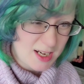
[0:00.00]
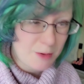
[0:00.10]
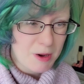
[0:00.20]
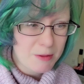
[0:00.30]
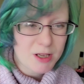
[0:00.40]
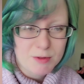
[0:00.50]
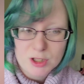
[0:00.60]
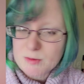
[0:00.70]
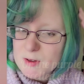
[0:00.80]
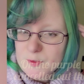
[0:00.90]
and I'll probably come a
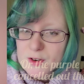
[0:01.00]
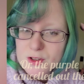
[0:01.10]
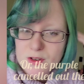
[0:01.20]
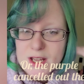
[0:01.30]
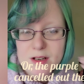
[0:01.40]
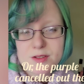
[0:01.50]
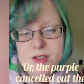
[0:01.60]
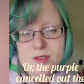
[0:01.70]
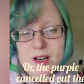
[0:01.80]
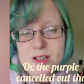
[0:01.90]
little bit further down in the
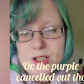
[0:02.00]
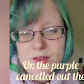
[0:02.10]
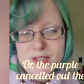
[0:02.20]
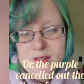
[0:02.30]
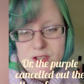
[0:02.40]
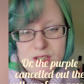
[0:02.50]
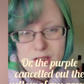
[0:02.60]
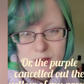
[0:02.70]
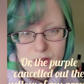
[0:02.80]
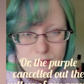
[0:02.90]
strand too instead of just
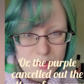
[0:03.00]
doing the